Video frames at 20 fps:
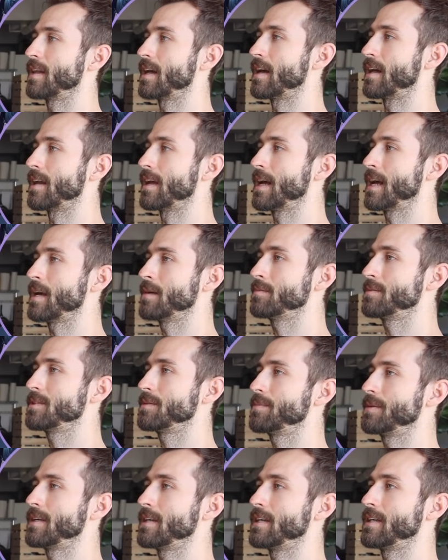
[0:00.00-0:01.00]
that
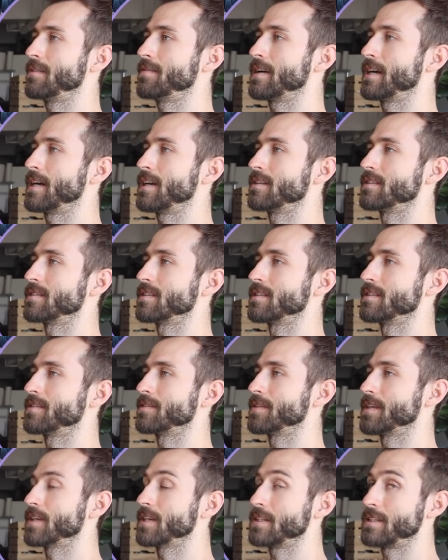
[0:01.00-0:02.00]
MCP Evals is
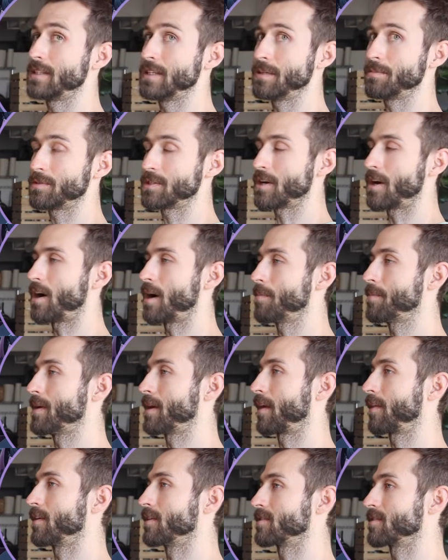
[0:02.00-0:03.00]
a very deep
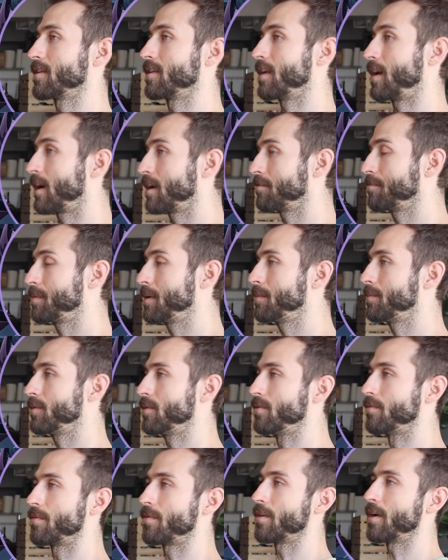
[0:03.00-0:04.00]
topic. There's a lot of
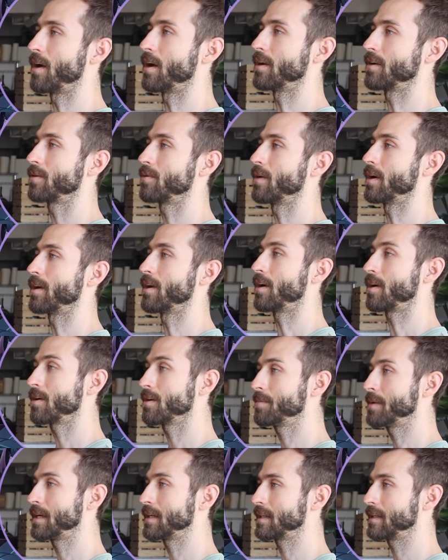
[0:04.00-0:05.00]
people who've thought quite
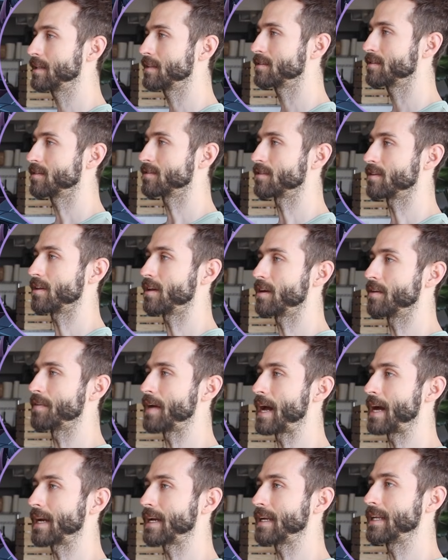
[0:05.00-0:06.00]
hard about this. There's a lot
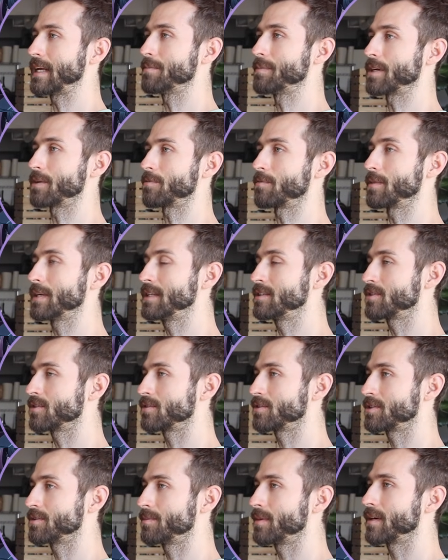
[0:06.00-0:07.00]
of academic
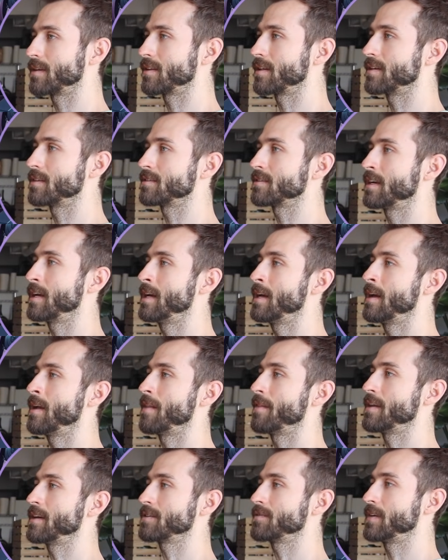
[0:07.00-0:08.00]
research about this.
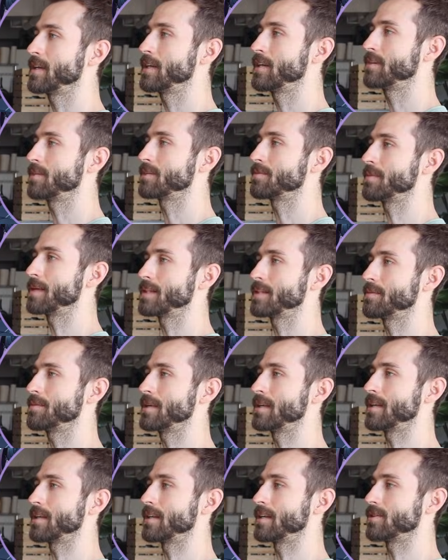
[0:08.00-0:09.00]
This video is meant to
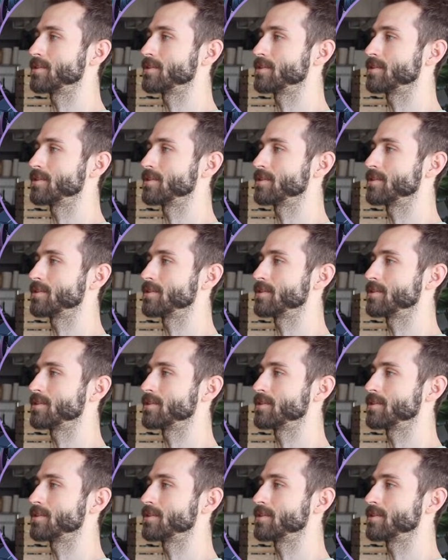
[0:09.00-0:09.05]
be an